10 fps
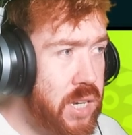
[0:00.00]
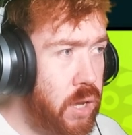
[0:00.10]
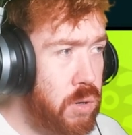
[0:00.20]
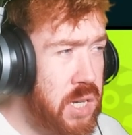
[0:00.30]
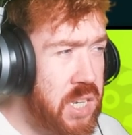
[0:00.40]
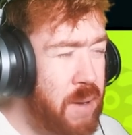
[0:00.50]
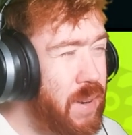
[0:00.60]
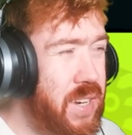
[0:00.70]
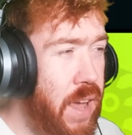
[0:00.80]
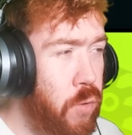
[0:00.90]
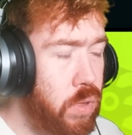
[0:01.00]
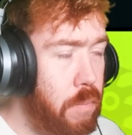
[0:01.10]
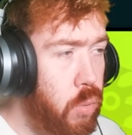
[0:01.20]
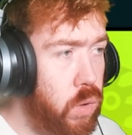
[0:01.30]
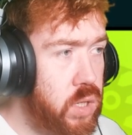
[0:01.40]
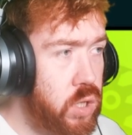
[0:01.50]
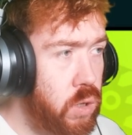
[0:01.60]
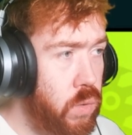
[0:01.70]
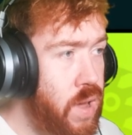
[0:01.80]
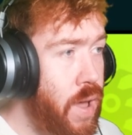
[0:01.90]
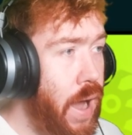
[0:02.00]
skills, he typically hits everyone on the board too,